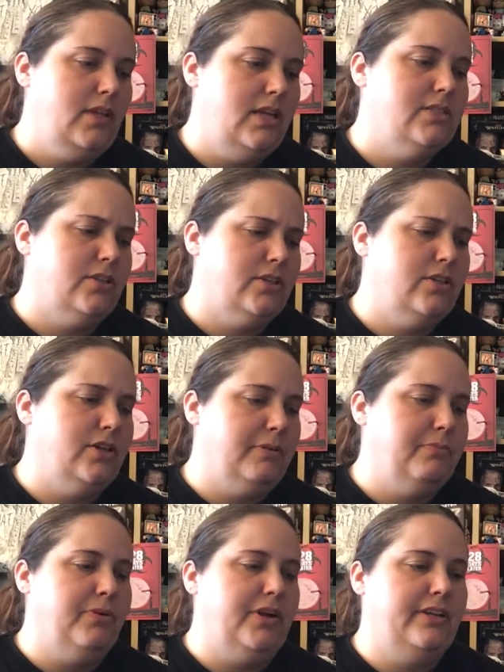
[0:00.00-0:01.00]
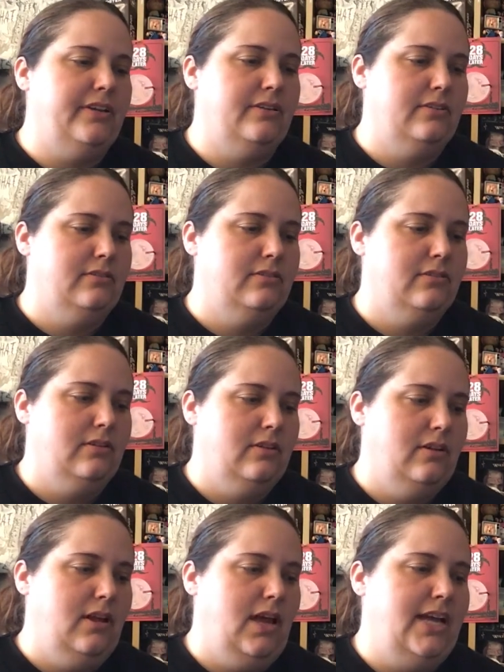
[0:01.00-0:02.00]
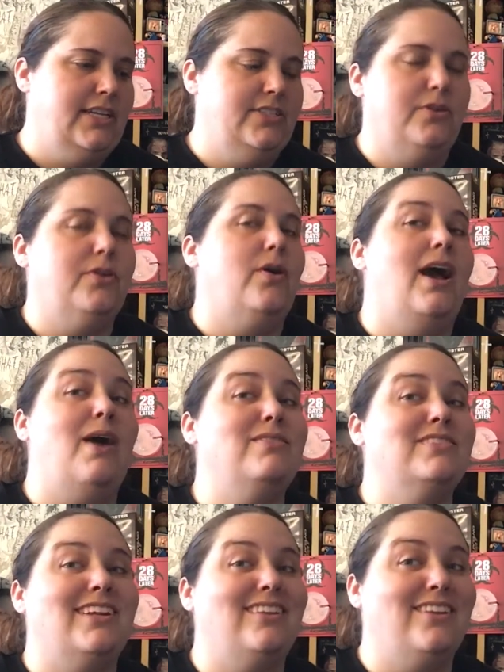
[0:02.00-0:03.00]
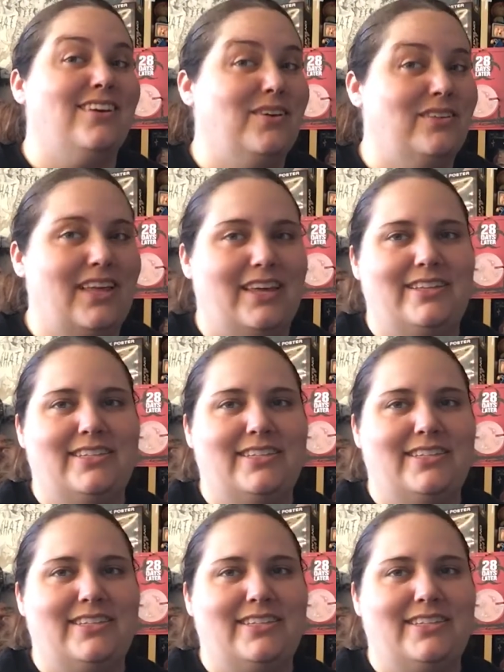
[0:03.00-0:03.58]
it's a good looking print. I just don't know how it's going to look. Like they